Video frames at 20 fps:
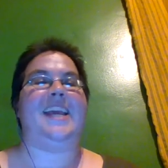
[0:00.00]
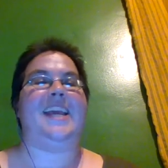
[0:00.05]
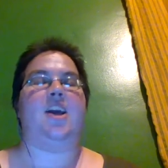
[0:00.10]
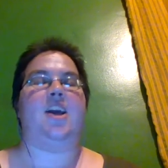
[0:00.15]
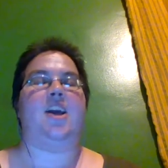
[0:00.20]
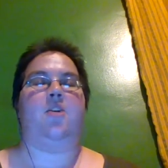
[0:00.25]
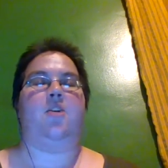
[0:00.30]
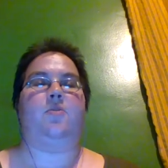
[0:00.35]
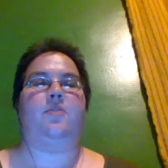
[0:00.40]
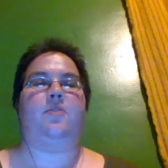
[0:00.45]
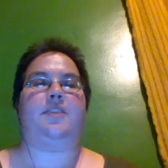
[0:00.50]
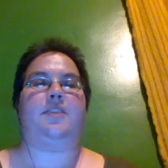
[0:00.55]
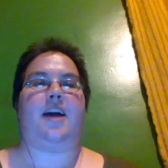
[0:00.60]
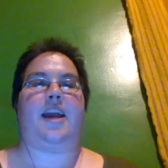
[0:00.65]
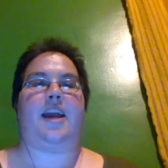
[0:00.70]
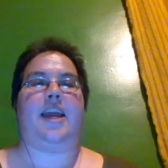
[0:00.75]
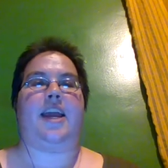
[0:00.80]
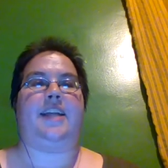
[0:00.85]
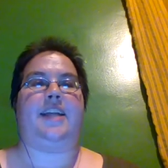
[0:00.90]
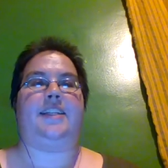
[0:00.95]

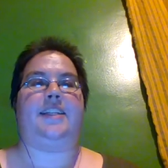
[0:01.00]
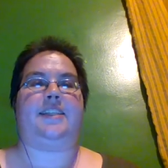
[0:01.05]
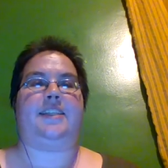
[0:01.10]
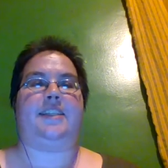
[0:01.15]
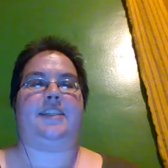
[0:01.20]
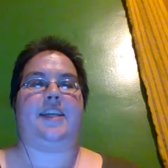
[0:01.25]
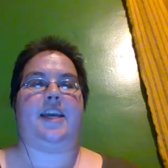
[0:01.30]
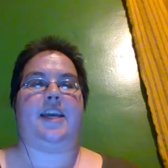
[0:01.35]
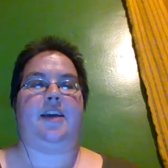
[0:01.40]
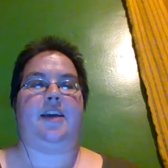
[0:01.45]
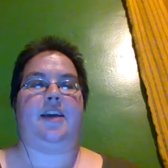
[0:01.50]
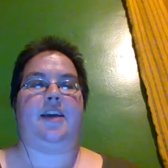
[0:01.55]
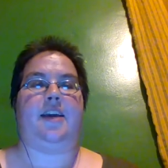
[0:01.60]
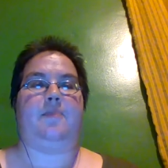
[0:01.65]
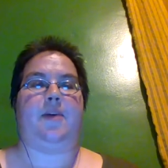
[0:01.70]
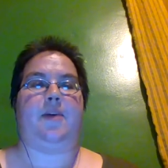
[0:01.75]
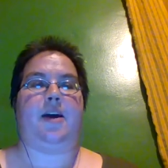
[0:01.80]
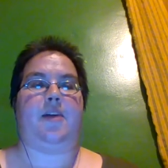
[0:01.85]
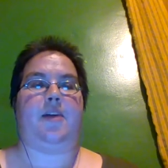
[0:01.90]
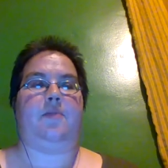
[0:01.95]
egos. I hate to
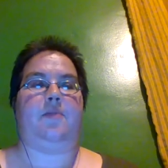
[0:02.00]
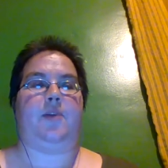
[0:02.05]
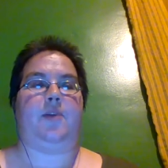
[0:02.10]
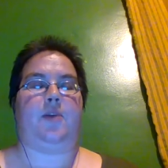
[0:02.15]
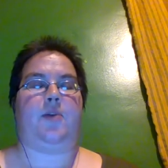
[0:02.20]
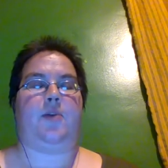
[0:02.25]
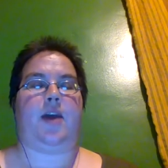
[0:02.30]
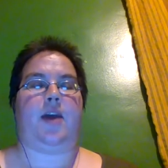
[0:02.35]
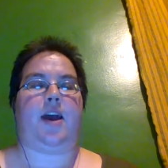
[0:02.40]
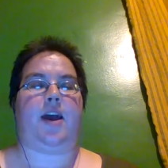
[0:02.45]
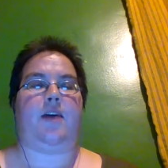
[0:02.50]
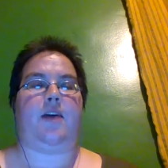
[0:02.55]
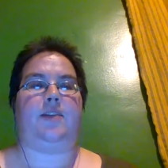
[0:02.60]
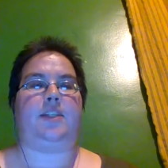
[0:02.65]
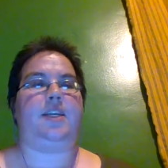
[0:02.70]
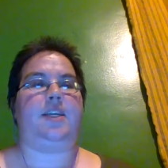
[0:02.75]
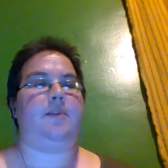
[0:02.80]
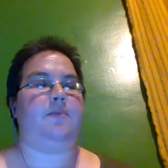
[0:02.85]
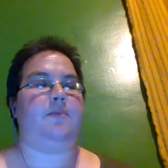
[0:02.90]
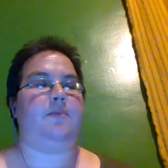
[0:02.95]
say it, but when you
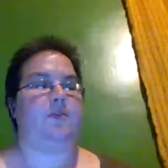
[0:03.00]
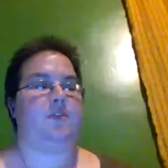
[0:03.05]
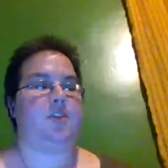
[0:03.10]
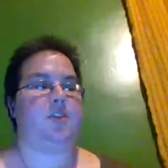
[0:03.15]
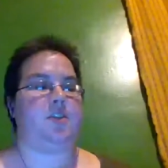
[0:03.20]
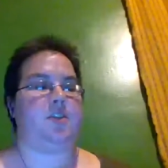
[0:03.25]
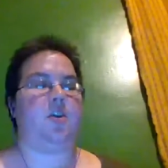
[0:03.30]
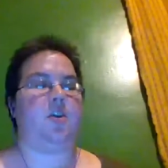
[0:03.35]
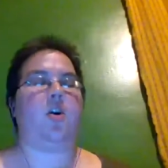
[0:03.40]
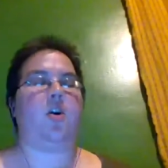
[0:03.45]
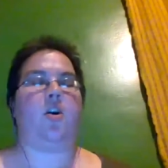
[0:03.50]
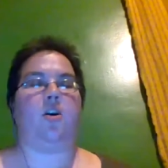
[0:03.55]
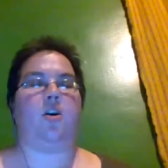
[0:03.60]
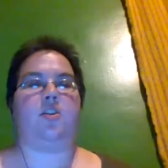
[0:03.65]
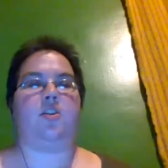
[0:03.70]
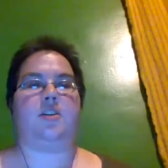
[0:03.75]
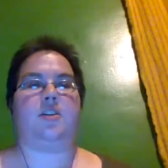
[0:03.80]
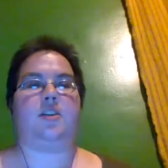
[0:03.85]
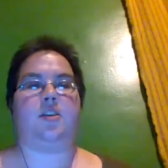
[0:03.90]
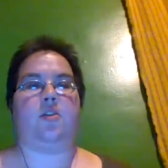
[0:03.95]
have a team of
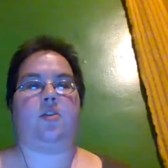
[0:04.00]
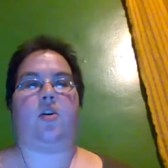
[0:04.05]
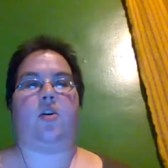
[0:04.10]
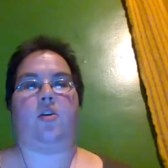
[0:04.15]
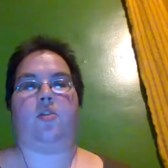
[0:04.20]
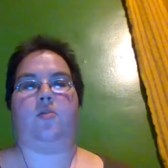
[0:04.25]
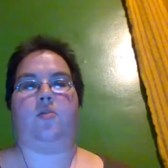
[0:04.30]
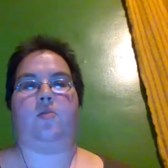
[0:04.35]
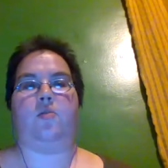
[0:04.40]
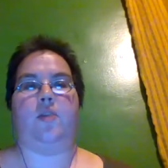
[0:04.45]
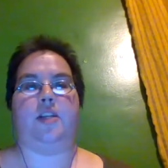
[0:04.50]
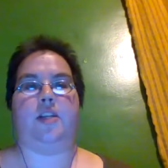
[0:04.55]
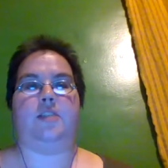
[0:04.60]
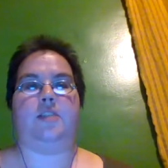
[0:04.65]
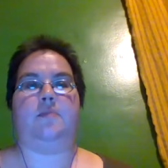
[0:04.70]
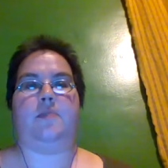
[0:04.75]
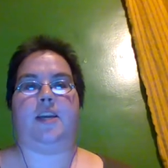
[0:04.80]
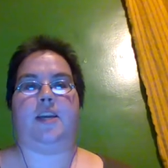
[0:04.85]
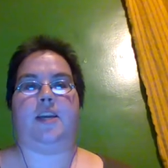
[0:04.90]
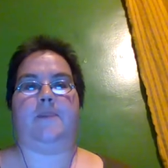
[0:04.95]
stars, there are
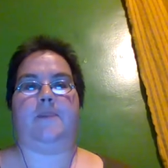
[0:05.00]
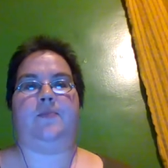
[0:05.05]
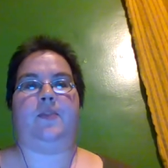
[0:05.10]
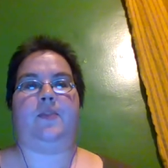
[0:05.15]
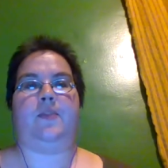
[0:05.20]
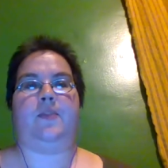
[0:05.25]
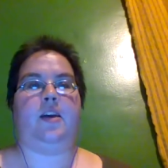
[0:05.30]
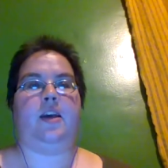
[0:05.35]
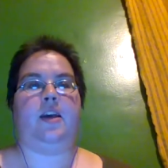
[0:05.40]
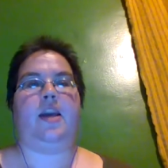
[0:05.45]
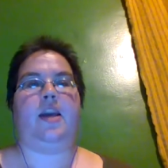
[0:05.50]
going to be